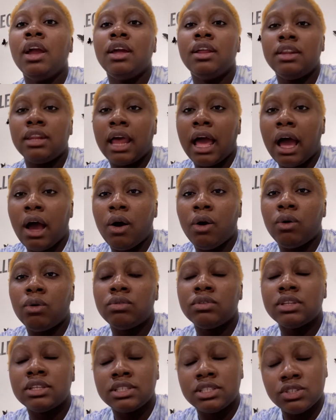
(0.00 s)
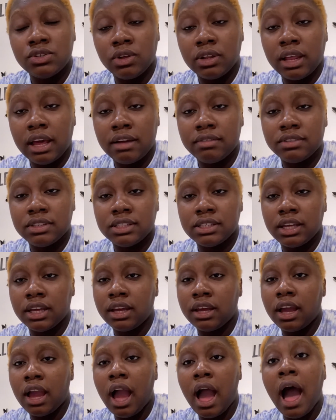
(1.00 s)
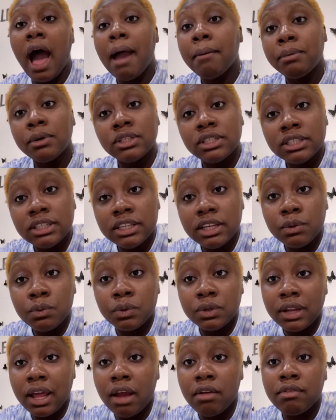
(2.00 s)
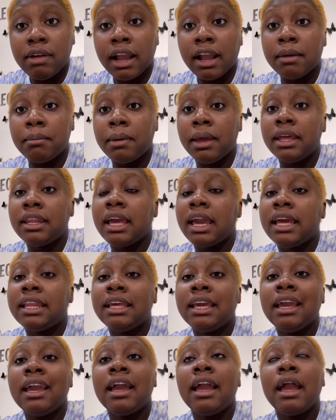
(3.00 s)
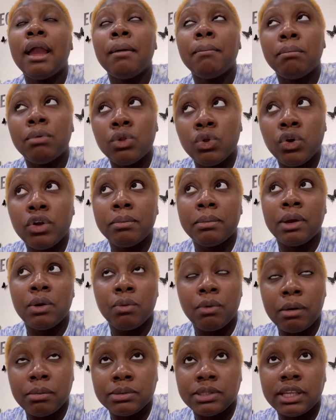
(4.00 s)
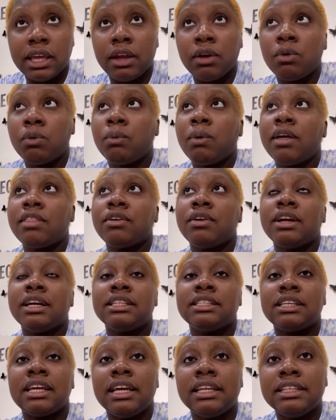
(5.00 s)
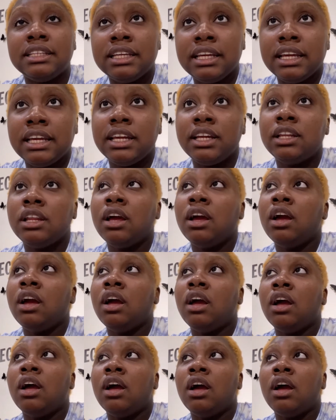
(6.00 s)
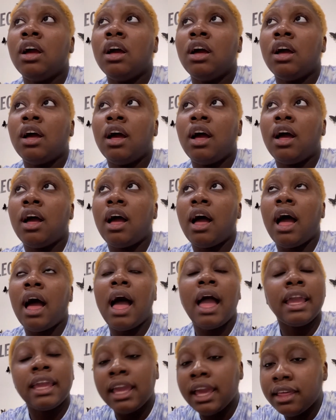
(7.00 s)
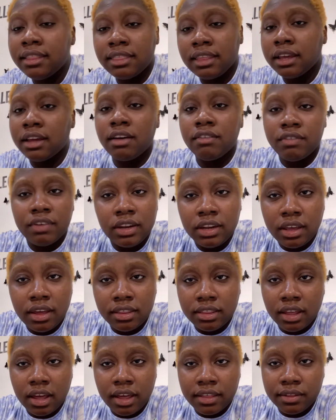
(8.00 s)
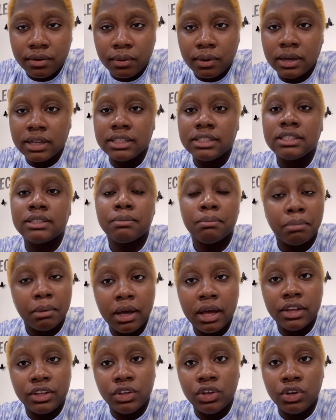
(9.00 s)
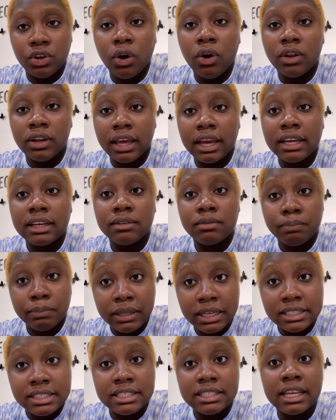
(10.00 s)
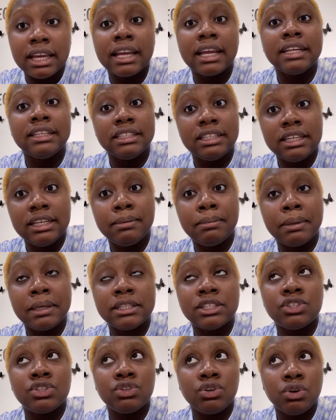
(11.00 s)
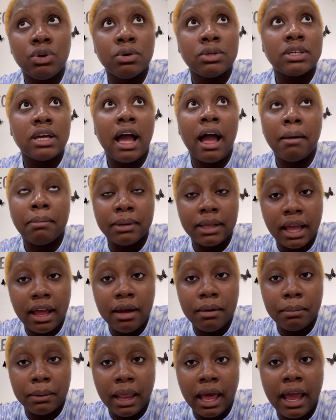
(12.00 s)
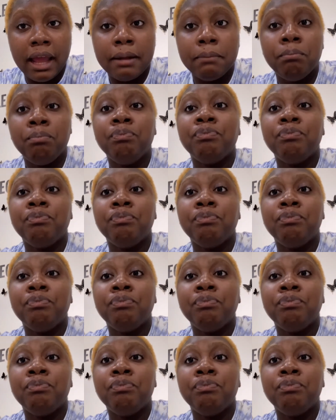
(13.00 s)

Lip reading: Now, this is all I have to say. I personally would not recommend any employment website, whether it's Indeed. I can't think of any of the other ones, but like places like Indeed, places you go to apply.